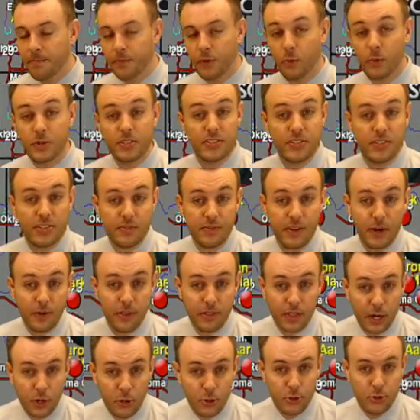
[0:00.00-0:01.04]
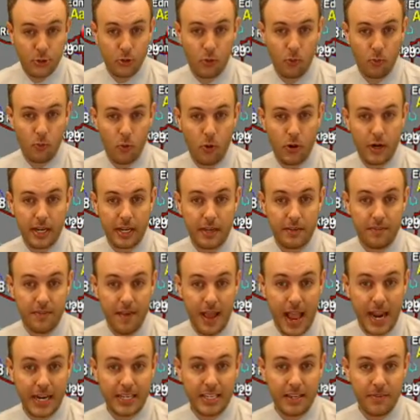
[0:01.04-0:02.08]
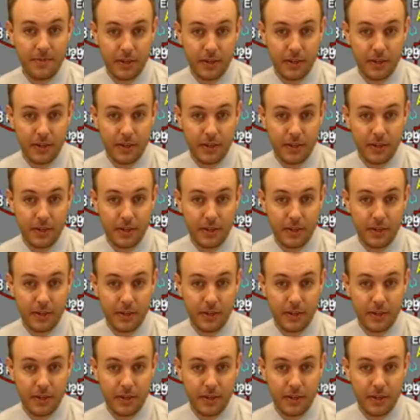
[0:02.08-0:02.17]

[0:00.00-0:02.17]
There was a severe thunderstorm warning, in fact,